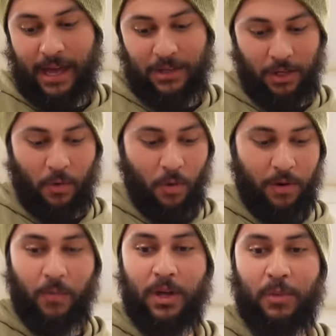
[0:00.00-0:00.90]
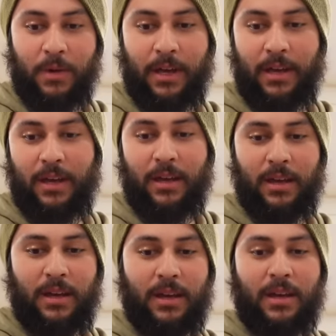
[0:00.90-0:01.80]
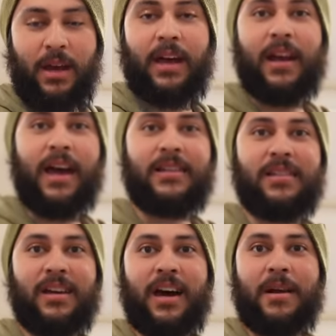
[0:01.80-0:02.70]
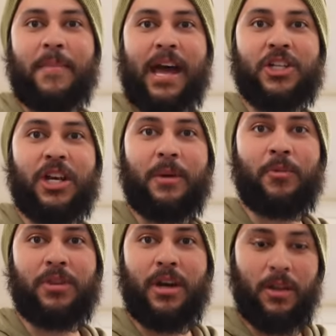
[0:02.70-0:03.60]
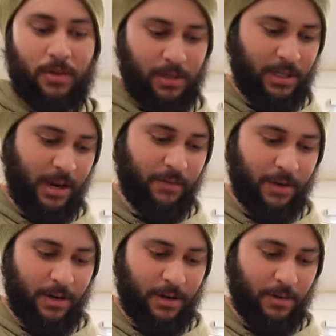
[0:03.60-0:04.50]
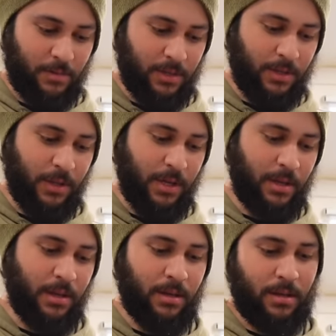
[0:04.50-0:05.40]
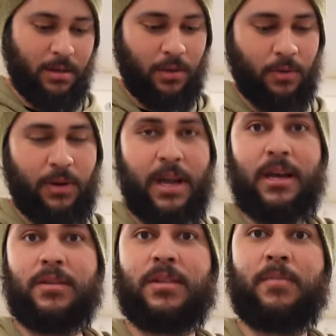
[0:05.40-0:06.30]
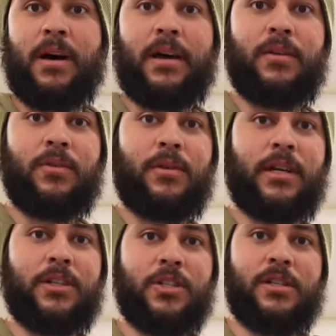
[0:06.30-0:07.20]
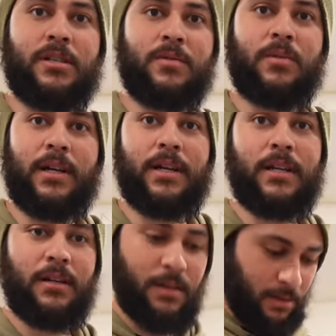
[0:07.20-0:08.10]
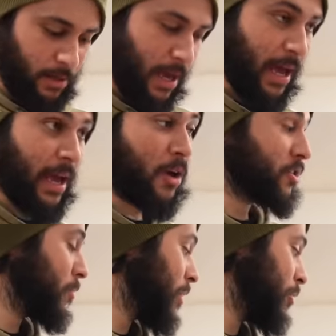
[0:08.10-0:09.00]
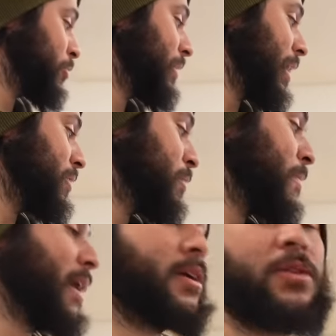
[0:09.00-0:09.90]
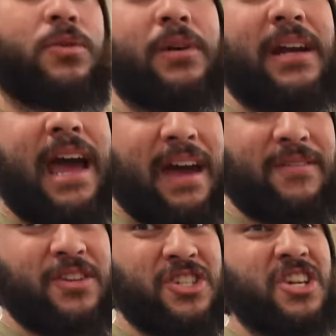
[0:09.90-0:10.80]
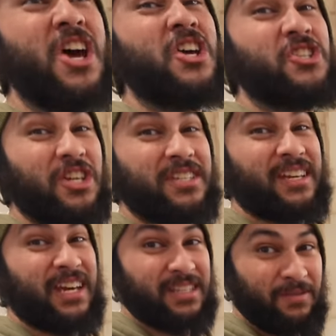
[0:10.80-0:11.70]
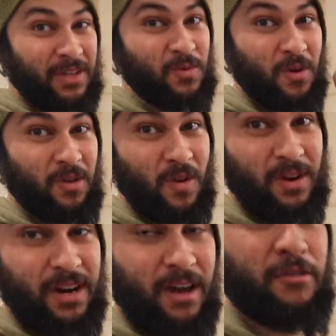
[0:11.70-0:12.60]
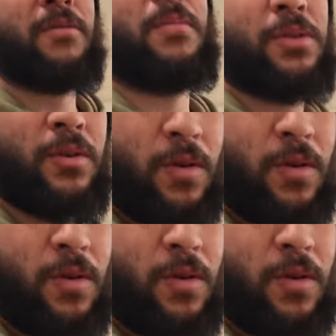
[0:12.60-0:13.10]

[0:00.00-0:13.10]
I took one with me and had to kind of match it up with the others, and I figured it was the 3 eighths by 3 inches is what I needed. I also bought 3 eighths by 3 and a half inches just in case if these weren't long enough, but they're